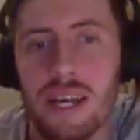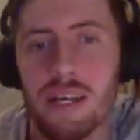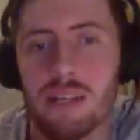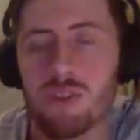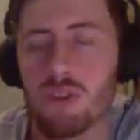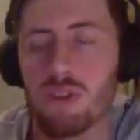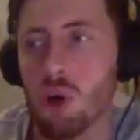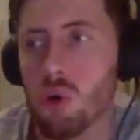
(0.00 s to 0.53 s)

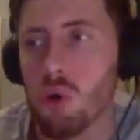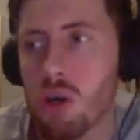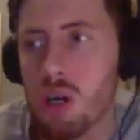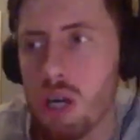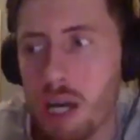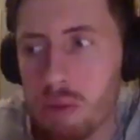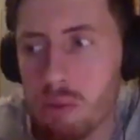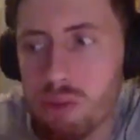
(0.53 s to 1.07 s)
So
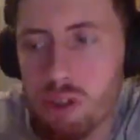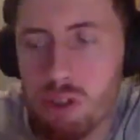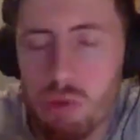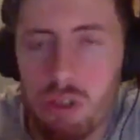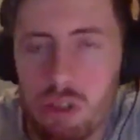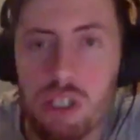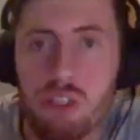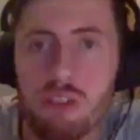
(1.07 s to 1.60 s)
I just
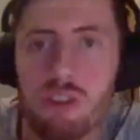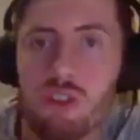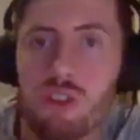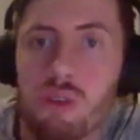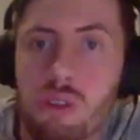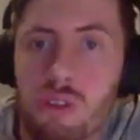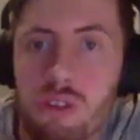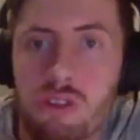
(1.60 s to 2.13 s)
wonder, just you
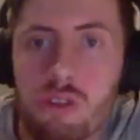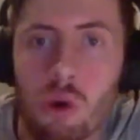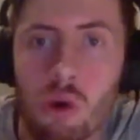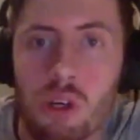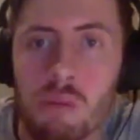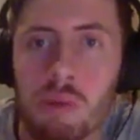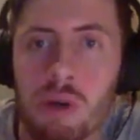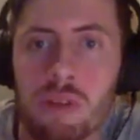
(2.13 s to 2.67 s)
could just
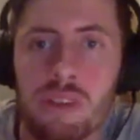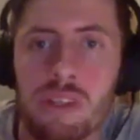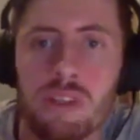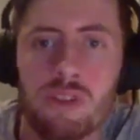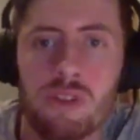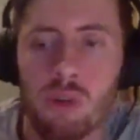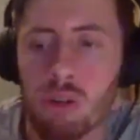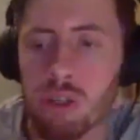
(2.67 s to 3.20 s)
talk about this
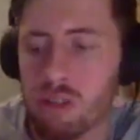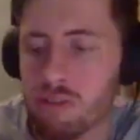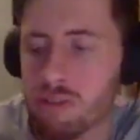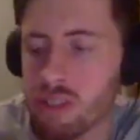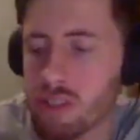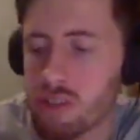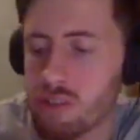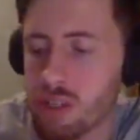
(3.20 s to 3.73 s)
sort of
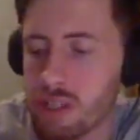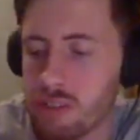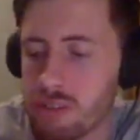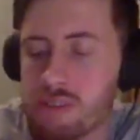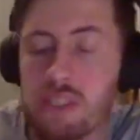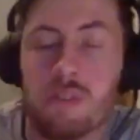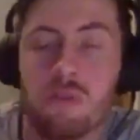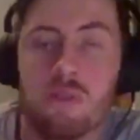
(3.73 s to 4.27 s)
this uh,
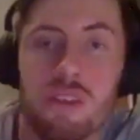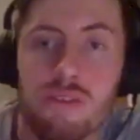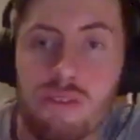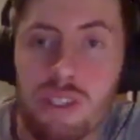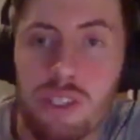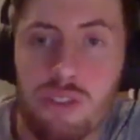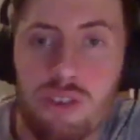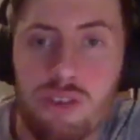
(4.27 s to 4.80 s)
theory of
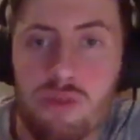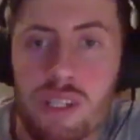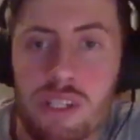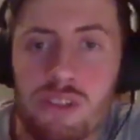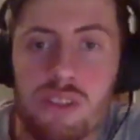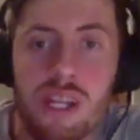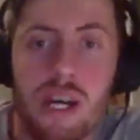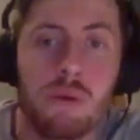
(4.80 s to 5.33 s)

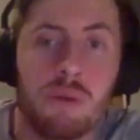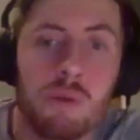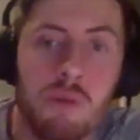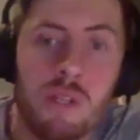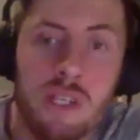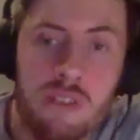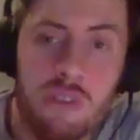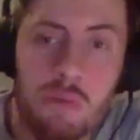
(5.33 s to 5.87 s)
constraints and how it
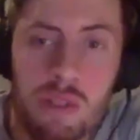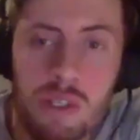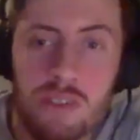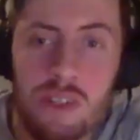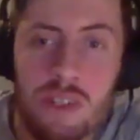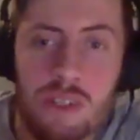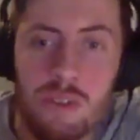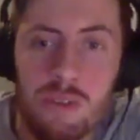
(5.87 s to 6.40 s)
applies to
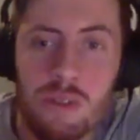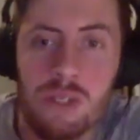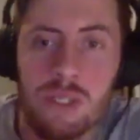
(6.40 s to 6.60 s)
business.